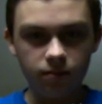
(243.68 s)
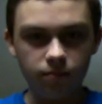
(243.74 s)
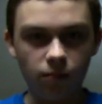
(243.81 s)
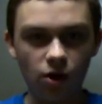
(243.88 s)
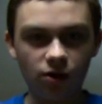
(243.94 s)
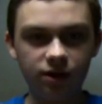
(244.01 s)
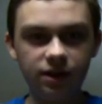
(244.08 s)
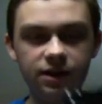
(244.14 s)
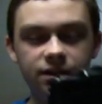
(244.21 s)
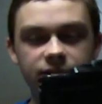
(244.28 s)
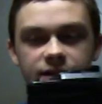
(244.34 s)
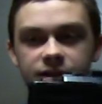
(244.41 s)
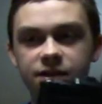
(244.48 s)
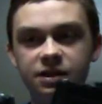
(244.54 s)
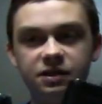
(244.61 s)
Markings,
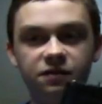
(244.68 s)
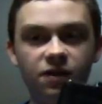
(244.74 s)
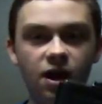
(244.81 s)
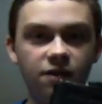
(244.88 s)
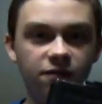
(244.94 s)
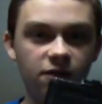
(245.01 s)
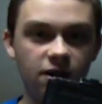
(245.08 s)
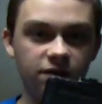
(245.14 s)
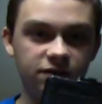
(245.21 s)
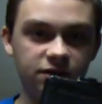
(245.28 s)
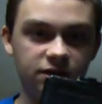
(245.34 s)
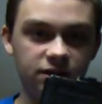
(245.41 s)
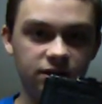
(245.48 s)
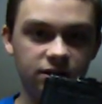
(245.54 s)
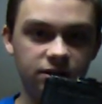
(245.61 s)
it says
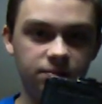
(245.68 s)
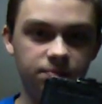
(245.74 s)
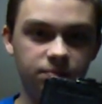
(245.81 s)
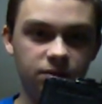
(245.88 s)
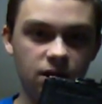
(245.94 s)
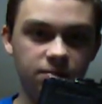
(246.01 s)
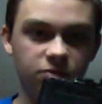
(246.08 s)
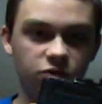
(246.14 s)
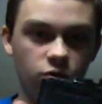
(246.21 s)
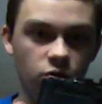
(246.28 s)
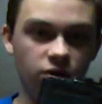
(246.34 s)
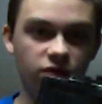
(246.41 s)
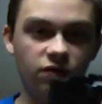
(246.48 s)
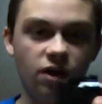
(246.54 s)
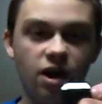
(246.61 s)
5.56 times
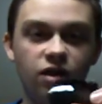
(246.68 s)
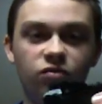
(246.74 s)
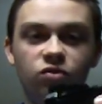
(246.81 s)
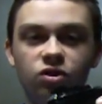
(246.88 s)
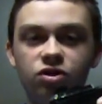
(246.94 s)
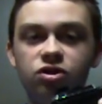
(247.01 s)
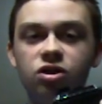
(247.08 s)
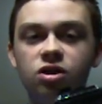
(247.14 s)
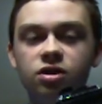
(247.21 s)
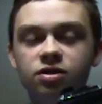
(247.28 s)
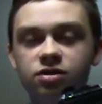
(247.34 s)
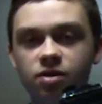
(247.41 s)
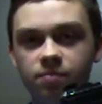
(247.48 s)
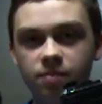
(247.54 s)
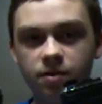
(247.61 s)
45, which
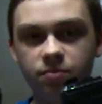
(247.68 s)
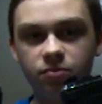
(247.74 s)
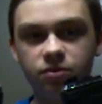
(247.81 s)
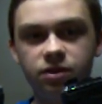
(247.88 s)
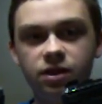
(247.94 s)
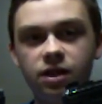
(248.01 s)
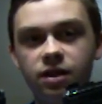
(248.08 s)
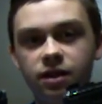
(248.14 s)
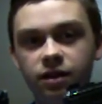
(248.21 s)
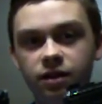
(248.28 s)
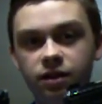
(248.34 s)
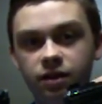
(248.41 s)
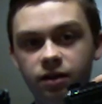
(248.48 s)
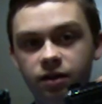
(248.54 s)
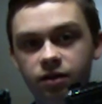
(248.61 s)
some people say,
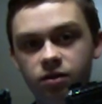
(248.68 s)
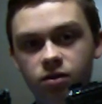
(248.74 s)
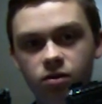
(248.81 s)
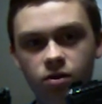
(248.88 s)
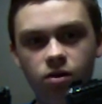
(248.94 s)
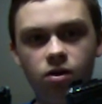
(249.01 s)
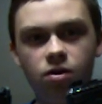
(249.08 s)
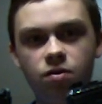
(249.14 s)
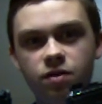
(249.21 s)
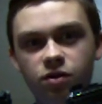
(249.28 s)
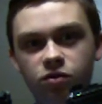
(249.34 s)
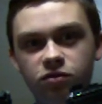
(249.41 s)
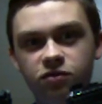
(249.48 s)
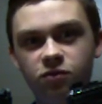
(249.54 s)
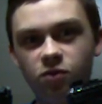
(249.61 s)
oh, it
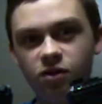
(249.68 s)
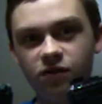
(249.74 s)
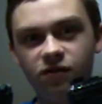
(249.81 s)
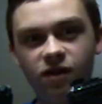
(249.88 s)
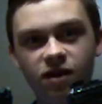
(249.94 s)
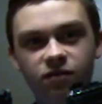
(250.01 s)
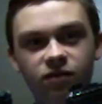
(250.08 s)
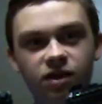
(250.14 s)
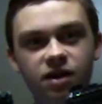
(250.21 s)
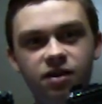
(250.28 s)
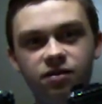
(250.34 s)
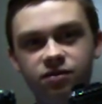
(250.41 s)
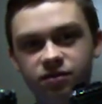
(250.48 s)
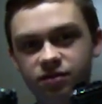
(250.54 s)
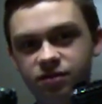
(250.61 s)
holds 45
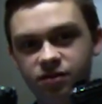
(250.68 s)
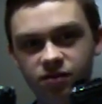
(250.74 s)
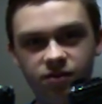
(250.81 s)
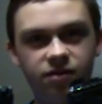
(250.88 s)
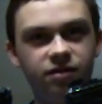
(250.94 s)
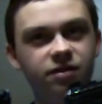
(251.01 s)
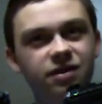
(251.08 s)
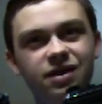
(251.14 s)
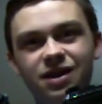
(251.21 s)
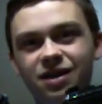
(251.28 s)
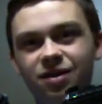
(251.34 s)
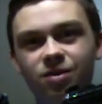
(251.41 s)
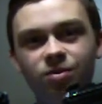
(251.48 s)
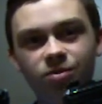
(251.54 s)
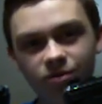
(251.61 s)
rounds.
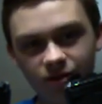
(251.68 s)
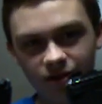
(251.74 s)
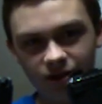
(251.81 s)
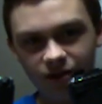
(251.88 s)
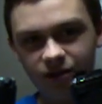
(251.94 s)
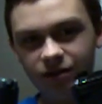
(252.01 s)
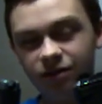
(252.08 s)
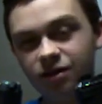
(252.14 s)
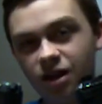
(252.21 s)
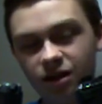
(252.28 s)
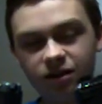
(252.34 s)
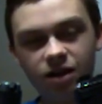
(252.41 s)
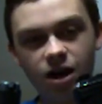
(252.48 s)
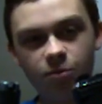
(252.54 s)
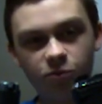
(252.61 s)
No, not
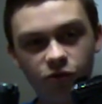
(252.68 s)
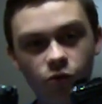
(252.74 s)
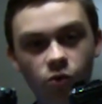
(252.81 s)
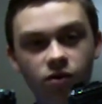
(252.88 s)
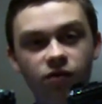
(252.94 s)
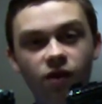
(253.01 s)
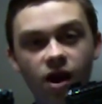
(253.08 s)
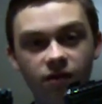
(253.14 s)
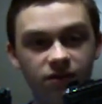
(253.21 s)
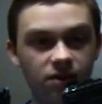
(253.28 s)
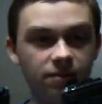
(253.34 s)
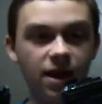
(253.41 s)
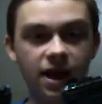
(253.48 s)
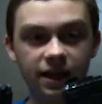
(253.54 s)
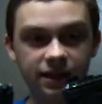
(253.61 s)
times 45 in the
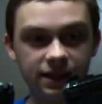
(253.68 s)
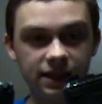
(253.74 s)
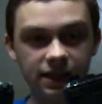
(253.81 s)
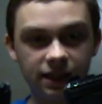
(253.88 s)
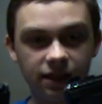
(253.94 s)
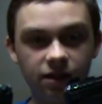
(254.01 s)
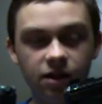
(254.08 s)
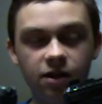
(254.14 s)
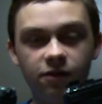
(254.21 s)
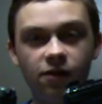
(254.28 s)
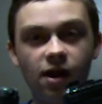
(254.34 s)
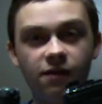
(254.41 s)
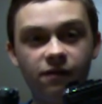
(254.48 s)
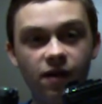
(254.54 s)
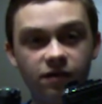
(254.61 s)
magazine.
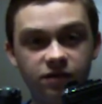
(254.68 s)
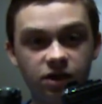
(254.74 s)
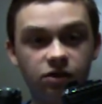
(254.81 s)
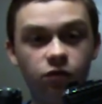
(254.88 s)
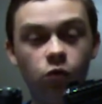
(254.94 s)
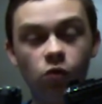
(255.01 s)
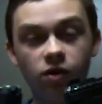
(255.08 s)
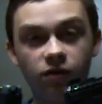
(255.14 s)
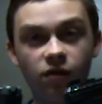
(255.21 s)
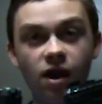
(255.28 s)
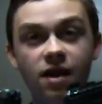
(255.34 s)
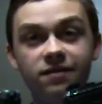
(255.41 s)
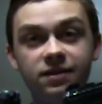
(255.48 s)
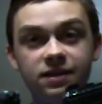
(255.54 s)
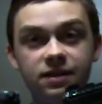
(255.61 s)
5.56.
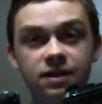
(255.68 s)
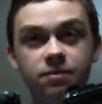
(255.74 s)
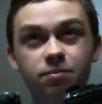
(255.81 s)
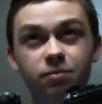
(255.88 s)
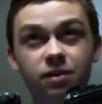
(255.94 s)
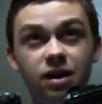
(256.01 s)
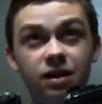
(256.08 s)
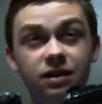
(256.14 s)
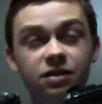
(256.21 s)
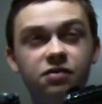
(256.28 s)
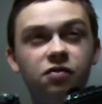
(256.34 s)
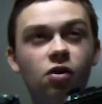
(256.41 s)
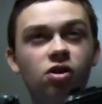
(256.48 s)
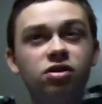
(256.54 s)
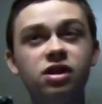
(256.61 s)
45 is as
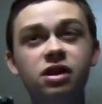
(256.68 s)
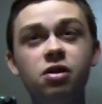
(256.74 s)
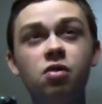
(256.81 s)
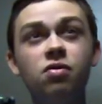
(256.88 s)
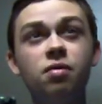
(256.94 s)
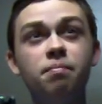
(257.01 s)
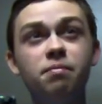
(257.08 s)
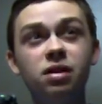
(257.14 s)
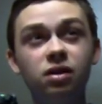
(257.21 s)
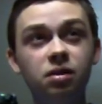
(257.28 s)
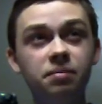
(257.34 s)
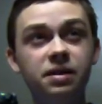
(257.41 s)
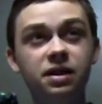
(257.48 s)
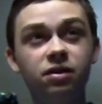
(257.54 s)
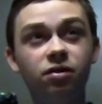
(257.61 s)
far as I know, the
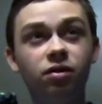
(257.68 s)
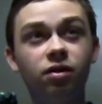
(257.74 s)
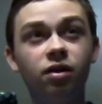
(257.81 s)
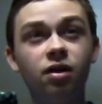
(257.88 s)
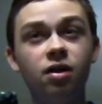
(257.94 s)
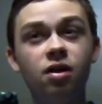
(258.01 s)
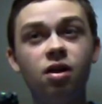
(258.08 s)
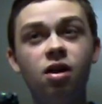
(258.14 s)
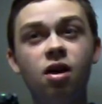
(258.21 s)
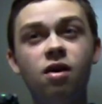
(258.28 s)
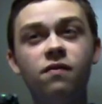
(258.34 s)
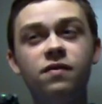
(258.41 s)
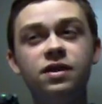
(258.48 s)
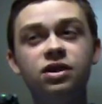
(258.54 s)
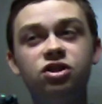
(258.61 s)
millimeter
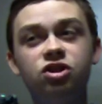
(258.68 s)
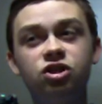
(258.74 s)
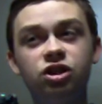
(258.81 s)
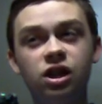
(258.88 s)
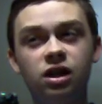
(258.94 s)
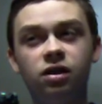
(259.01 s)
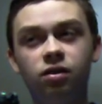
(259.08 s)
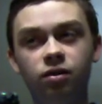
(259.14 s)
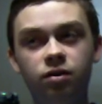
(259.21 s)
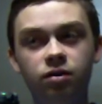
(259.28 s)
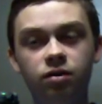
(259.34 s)
of the shell.